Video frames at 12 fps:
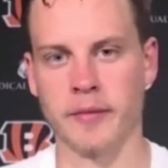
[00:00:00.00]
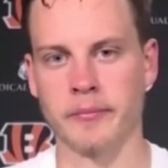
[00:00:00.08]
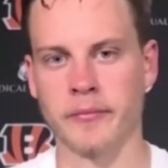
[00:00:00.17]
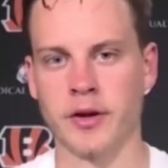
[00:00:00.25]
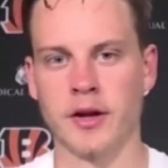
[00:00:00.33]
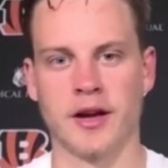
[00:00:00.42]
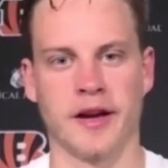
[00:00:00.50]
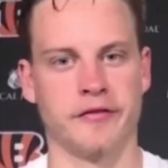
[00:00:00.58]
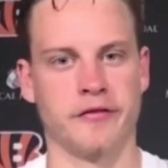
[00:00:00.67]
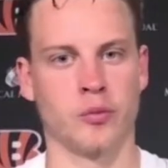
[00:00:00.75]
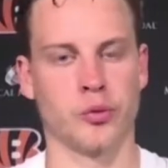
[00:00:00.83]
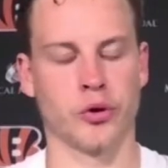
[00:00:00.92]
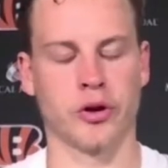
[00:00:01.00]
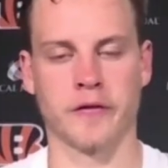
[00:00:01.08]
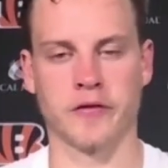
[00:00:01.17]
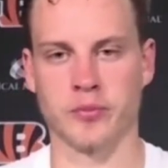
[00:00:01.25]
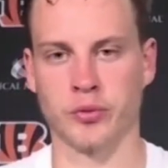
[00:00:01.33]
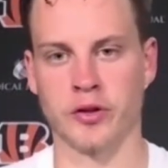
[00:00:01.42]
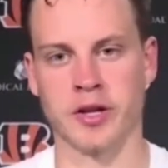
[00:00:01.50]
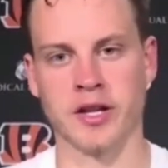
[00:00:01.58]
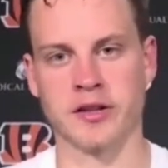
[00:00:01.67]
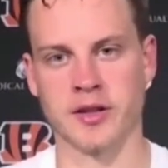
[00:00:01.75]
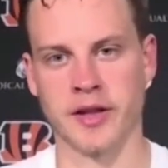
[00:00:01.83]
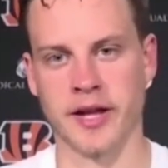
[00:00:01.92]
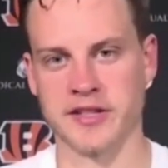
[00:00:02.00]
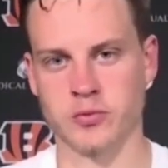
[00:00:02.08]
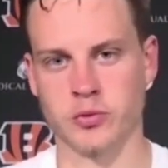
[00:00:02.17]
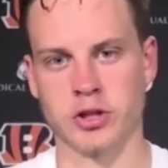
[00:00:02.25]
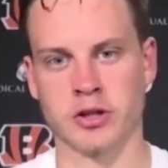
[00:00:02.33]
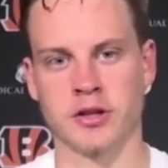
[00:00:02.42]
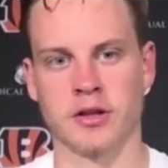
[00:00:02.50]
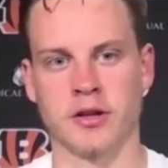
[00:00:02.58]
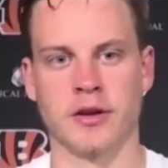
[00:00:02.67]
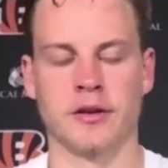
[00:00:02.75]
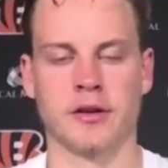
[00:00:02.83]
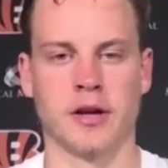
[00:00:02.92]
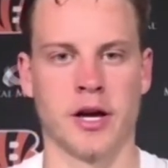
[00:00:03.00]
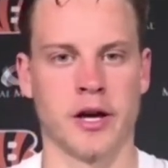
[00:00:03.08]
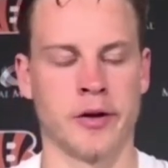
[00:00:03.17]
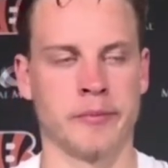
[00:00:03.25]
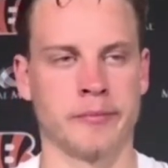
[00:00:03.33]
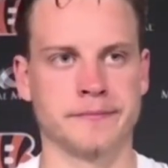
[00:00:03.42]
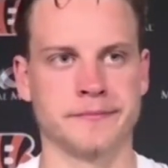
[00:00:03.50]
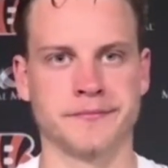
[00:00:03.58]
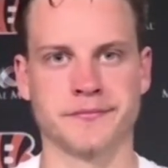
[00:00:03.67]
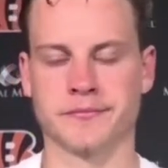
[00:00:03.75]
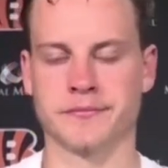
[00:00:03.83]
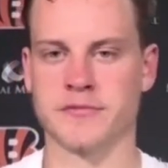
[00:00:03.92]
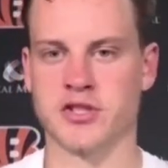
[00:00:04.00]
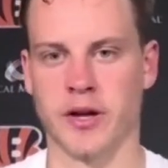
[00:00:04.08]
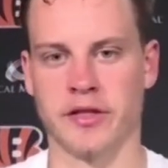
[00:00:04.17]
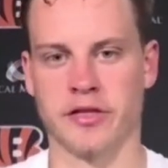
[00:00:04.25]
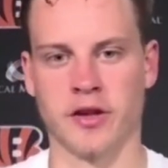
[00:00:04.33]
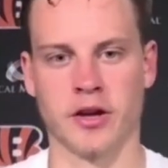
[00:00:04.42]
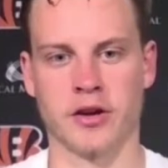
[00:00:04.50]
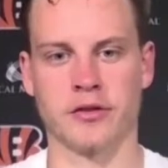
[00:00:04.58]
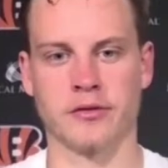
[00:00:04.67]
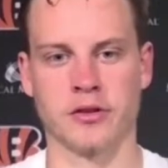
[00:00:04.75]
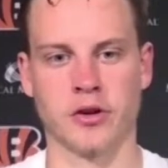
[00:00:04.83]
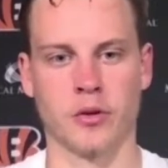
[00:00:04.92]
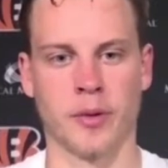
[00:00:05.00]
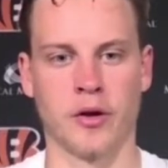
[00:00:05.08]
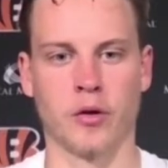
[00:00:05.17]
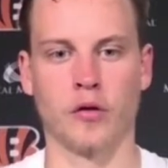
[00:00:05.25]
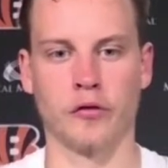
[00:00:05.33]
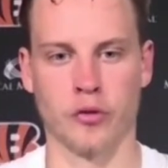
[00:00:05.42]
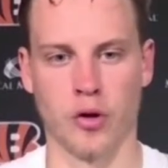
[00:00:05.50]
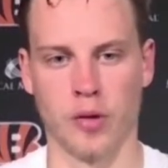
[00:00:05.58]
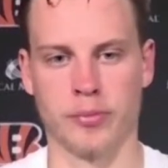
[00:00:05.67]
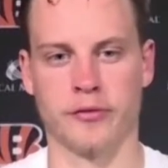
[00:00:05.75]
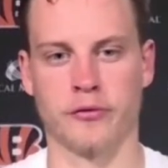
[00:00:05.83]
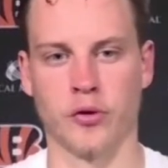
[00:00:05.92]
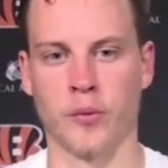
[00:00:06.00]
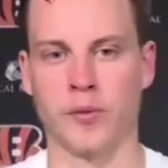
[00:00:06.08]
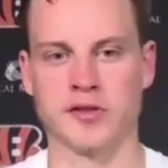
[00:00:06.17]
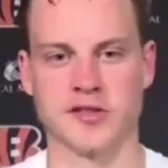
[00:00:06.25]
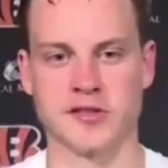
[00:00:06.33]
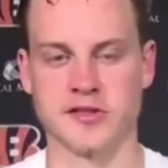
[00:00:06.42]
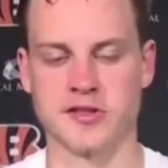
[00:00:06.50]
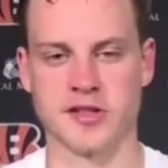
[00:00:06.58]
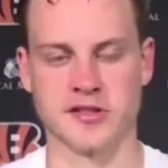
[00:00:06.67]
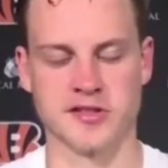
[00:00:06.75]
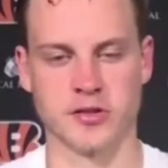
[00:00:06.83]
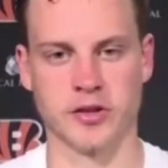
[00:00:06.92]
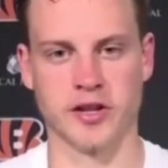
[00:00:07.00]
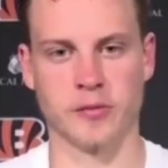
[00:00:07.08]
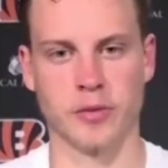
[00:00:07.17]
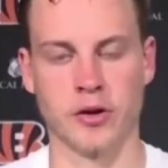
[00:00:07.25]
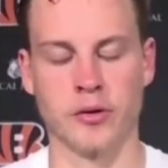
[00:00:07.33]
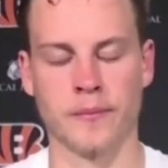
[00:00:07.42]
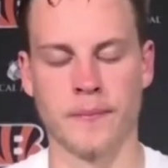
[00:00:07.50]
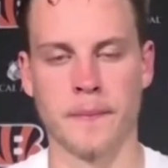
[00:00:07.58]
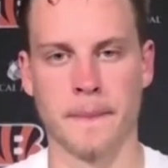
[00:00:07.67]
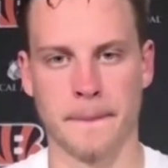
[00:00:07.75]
I feel more comfortable than I did last week. So I think, you know, my overall performance is still getting better.